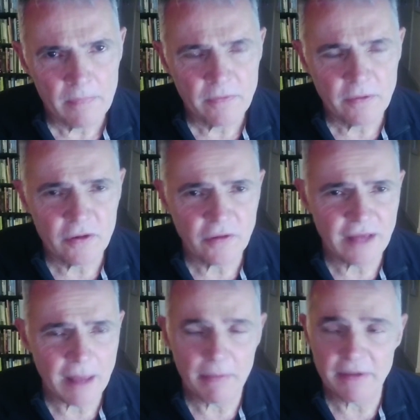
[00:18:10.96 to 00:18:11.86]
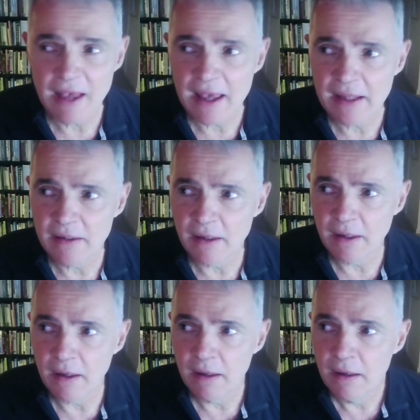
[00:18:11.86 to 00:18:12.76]
So just that
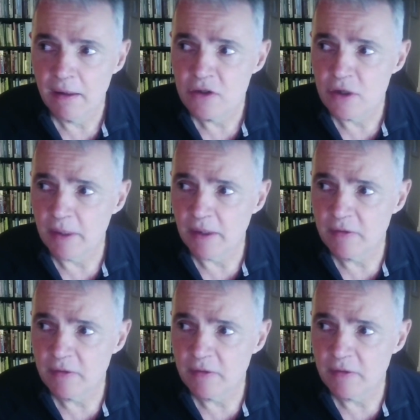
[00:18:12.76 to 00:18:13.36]
mishandling, Jimmy.